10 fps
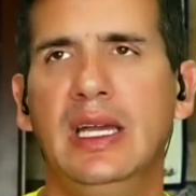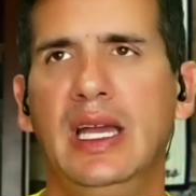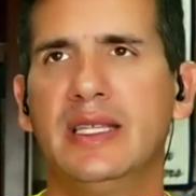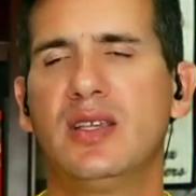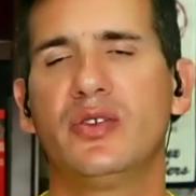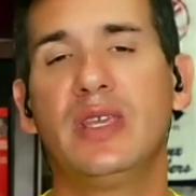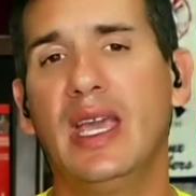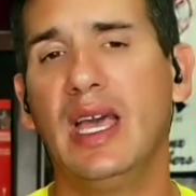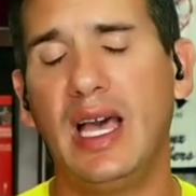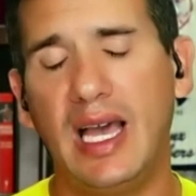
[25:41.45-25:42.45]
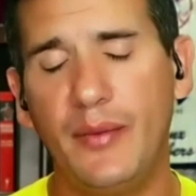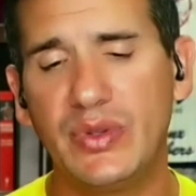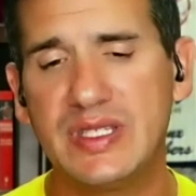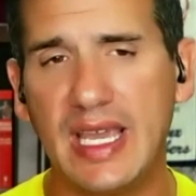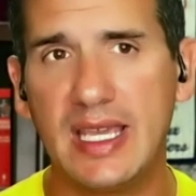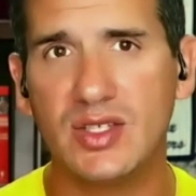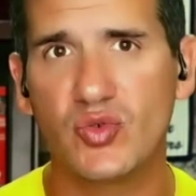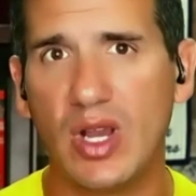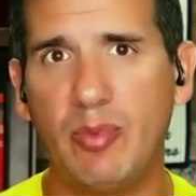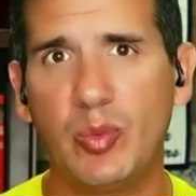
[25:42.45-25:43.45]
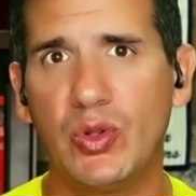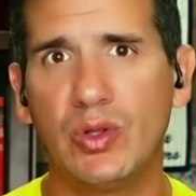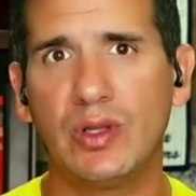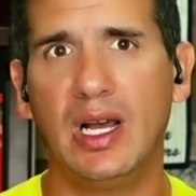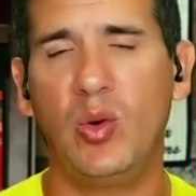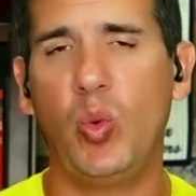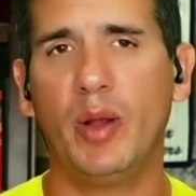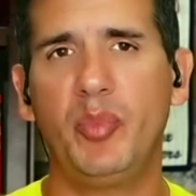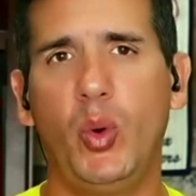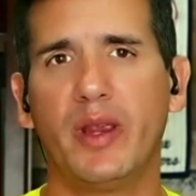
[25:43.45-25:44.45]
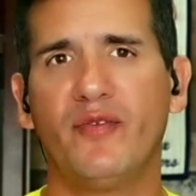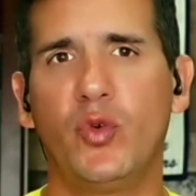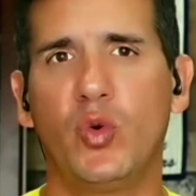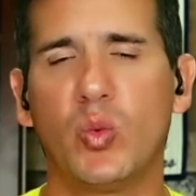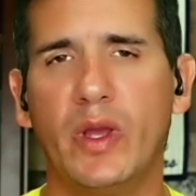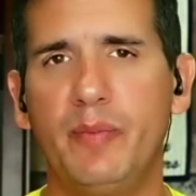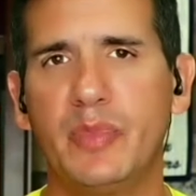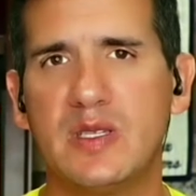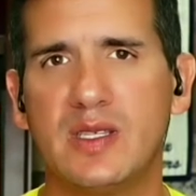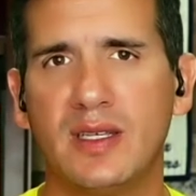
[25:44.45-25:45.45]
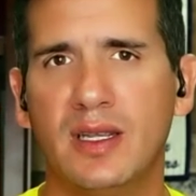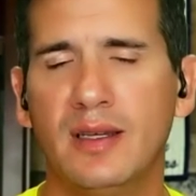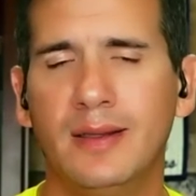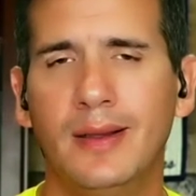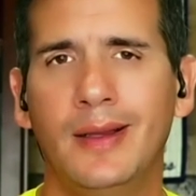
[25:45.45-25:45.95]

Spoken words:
And so, yeah, I would say he's droppable. 1.4 whip isn't going to